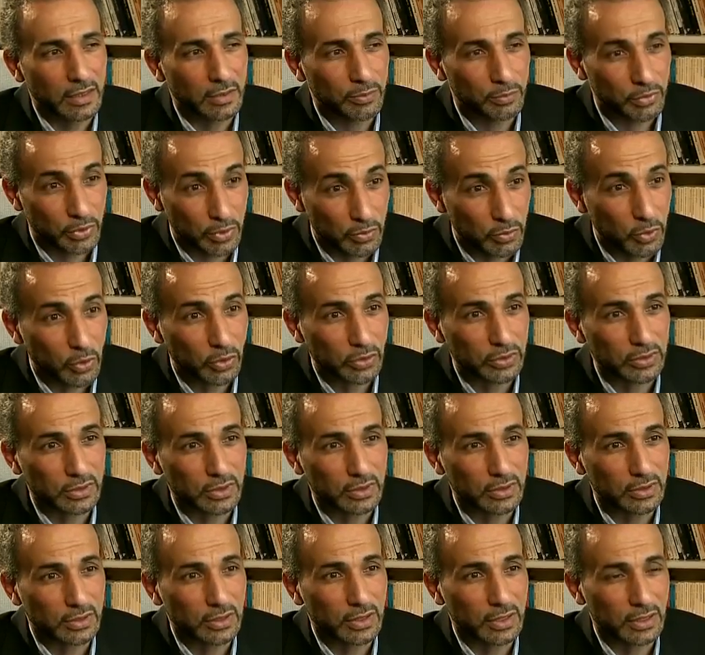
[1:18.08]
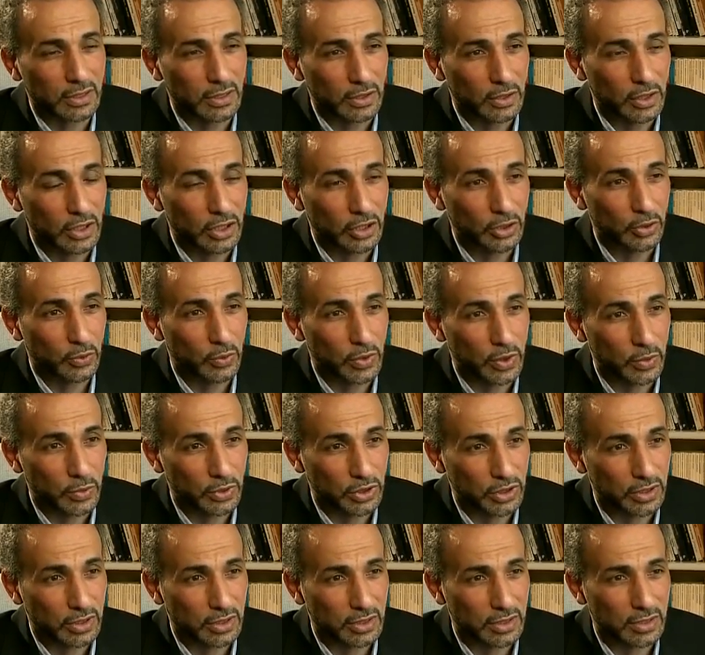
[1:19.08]
promoted in a way
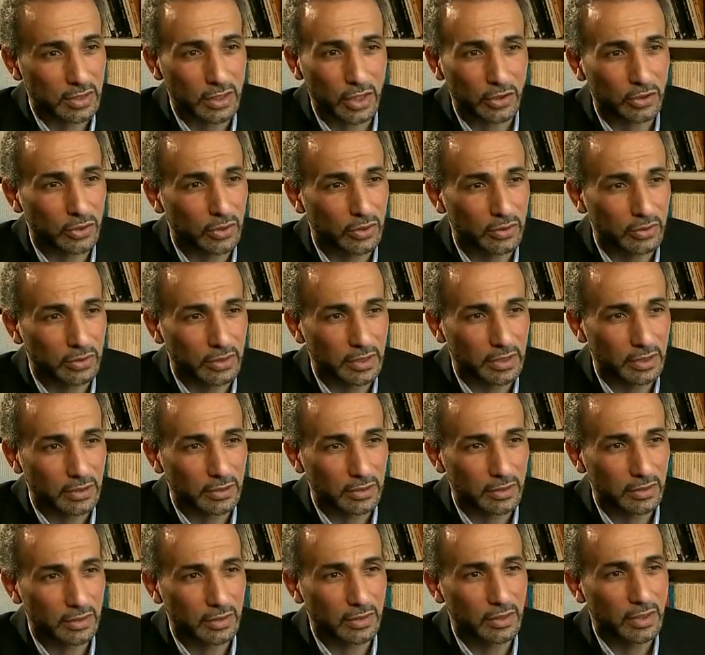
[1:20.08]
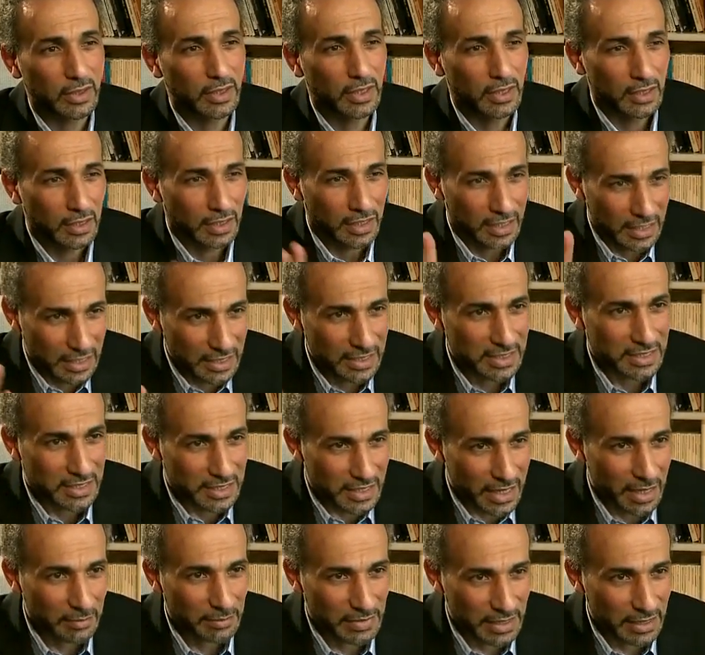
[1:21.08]
which is not only,
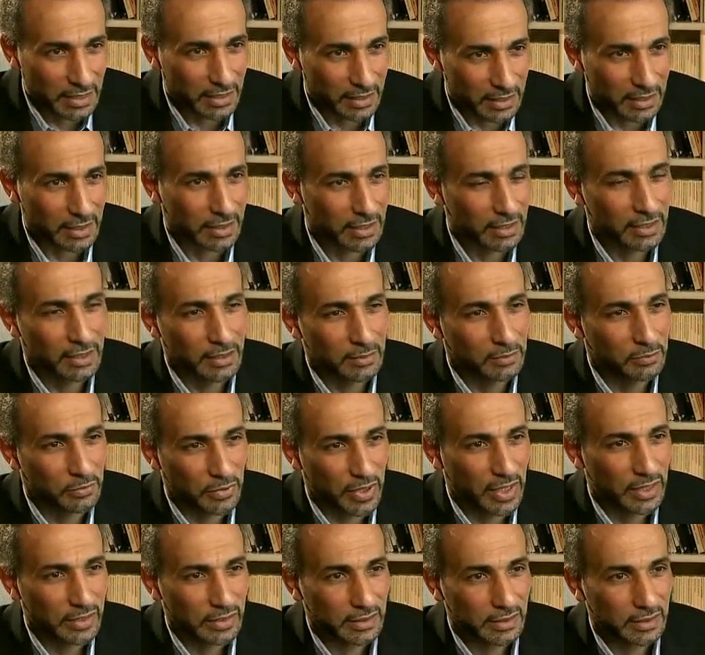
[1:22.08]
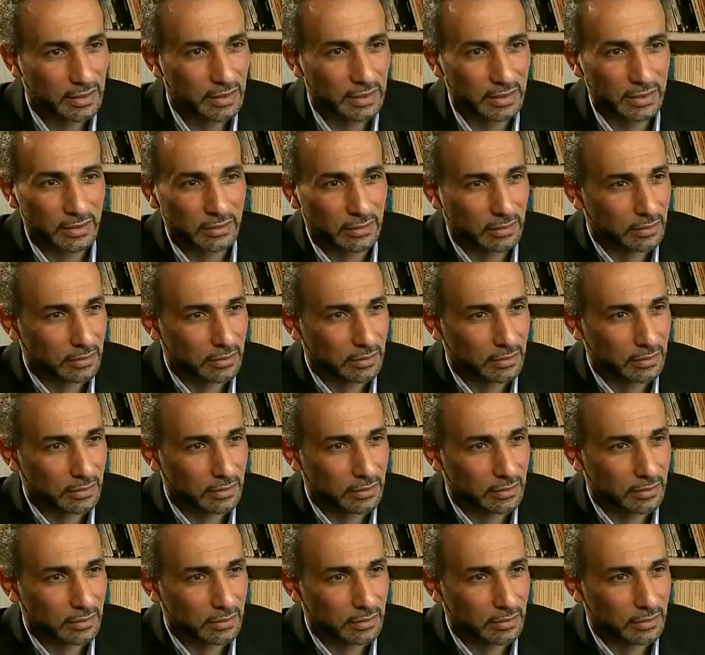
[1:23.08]
Islamic branded,